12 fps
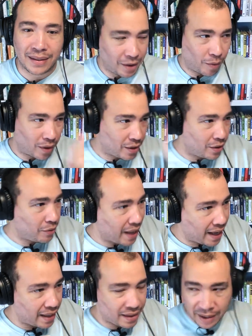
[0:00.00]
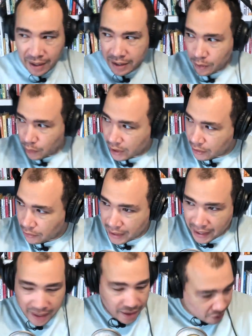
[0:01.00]
You want to do that and you want to do
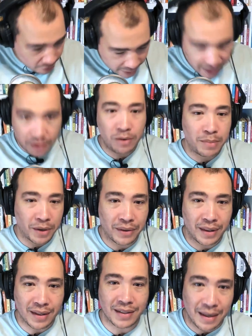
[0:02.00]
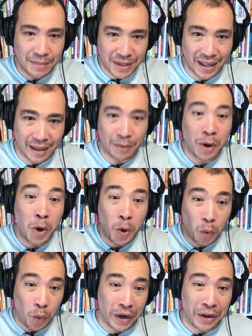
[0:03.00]
that and you can't do both at the same time.
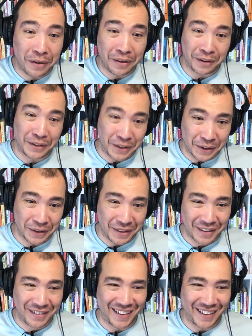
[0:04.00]
What are you going to do,